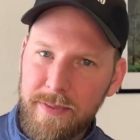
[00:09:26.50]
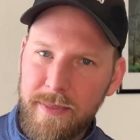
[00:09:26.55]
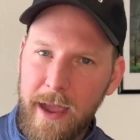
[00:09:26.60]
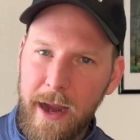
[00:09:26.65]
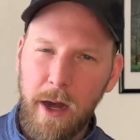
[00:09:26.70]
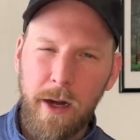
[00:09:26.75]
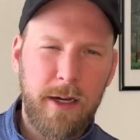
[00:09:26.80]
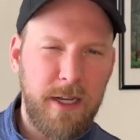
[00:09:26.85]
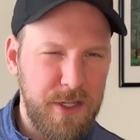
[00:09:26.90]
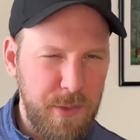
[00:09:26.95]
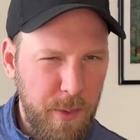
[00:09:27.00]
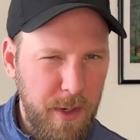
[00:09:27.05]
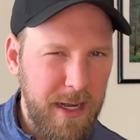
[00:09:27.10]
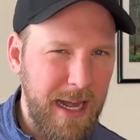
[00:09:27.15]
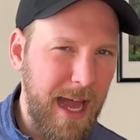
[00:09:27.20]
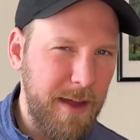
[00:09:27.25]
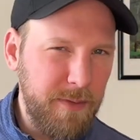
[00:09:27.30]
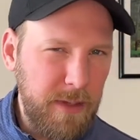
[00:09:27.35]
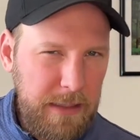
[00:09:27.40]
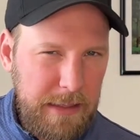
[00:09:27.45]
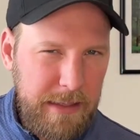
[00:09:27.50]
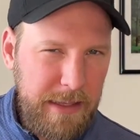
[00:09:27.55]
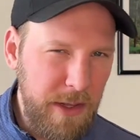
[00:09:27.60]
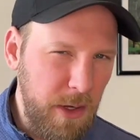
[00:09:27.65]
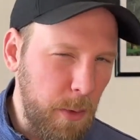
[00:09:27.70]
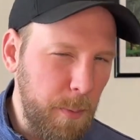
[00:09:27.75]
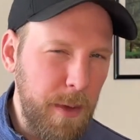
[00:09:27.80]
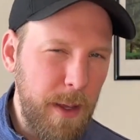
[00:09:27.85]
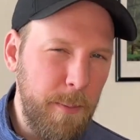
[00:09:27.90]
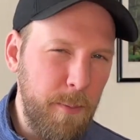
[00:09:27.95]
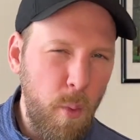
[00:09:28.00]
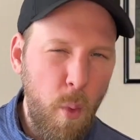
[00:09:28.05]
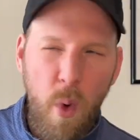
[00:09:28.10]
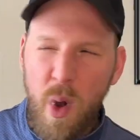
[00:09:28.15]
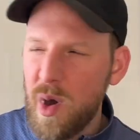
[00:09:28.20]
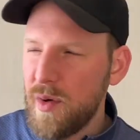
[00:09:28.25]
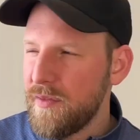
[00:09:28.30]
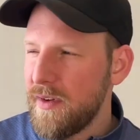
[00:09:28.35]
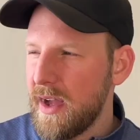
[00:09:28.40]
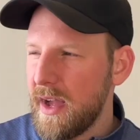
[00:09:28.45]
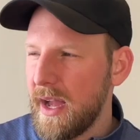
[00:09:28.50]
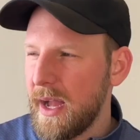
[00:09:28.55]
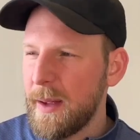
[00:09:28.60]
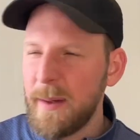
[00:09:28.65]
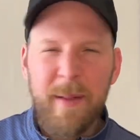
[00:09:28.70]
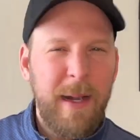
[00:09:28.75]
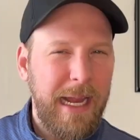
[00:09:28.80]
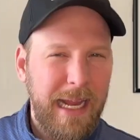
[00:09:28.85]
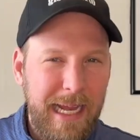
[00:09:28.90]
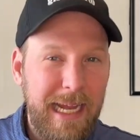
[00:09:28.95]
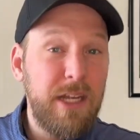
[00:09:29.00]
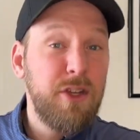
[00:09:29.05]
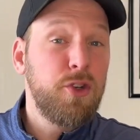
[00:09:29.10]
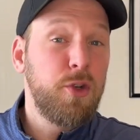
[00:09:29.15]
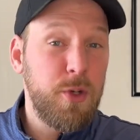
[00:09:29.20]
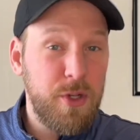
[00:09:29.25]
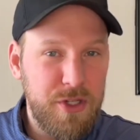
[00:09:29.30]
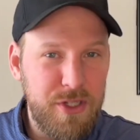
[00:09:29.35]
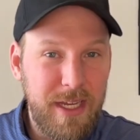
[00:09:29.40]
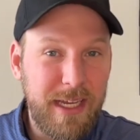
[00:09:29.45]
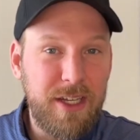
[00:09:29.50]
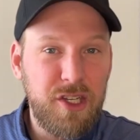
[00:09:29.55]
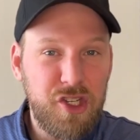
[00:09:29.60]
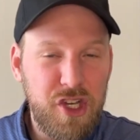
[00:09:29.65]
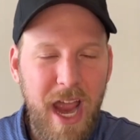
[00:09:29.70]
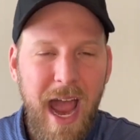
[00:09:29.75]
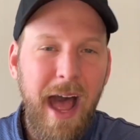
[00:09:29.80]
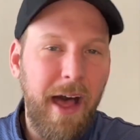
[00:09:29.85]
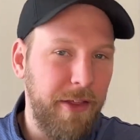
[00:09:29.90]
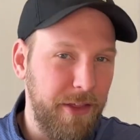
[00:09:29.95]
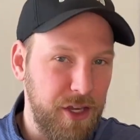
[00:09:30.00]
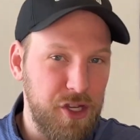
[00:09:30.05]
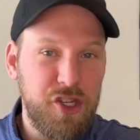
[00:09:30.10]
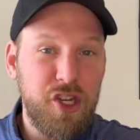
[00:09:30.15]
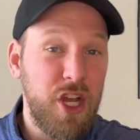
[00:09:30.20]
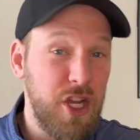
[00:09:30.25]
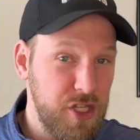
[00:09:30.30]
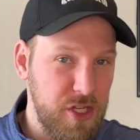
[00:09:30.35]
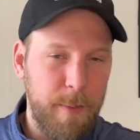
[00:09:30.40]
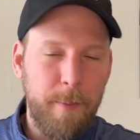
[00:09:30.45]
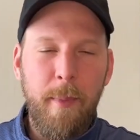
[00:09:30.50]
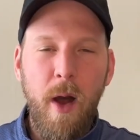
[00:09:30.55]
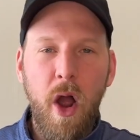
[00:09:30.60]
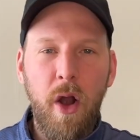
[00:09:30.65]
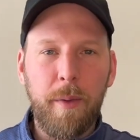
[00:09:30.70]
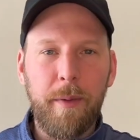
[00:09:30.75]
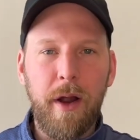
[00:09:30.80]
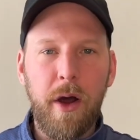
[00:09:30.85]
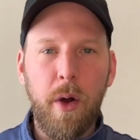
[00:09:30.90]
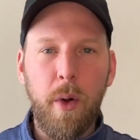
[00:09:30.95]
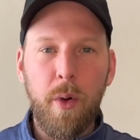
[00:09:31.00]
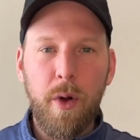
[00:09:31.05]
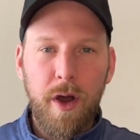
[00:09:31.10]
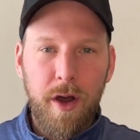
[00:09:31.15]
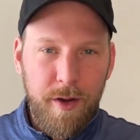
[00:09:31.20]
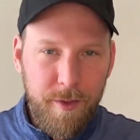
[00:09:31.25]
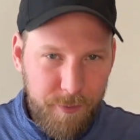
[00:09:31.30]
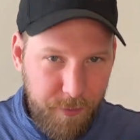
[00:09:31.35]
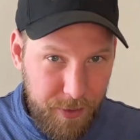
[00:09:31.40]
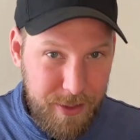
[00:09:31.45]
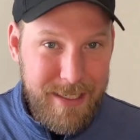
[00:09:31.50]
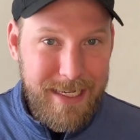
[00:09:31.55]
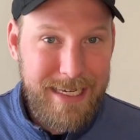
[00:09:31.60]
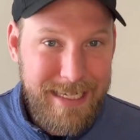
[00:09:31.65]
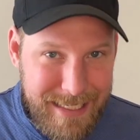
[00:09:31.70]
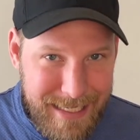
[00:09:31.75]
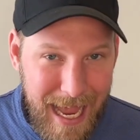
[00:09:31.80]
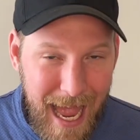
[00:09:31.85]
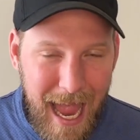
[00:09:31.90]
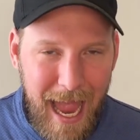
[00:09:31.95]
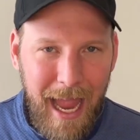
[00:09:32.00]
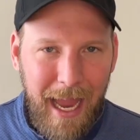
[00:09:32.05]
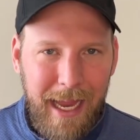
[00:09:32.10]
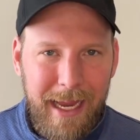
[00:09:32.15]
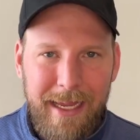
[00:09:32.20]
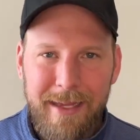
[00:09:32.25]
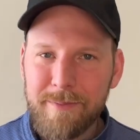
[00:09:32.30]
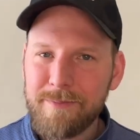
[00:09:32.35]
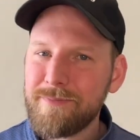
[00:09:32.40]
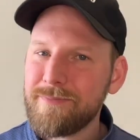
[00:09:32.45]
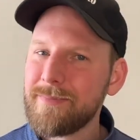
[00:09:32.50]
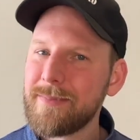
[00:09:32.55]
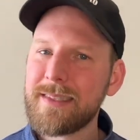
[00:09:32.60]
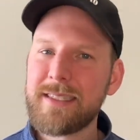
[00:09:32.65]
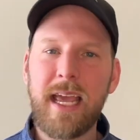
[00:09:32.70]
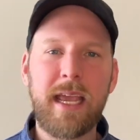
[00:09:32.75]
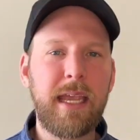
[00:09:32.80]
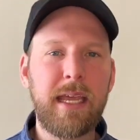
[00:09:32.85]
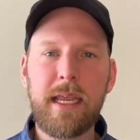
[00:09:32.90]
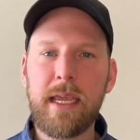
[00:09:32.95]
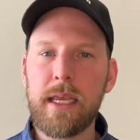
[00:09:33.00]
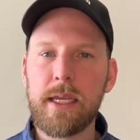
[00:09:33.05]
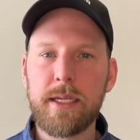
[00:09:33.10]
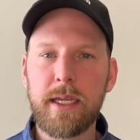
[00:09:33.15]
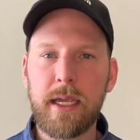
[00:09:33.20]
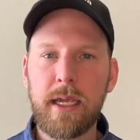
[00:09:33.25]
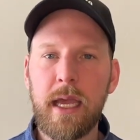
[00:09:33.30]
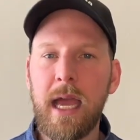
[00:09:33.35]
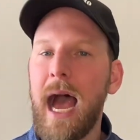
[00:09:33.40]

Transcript: there, because we're going to have a little bit more of a interesting challenge tomorrow, for today, take it easy.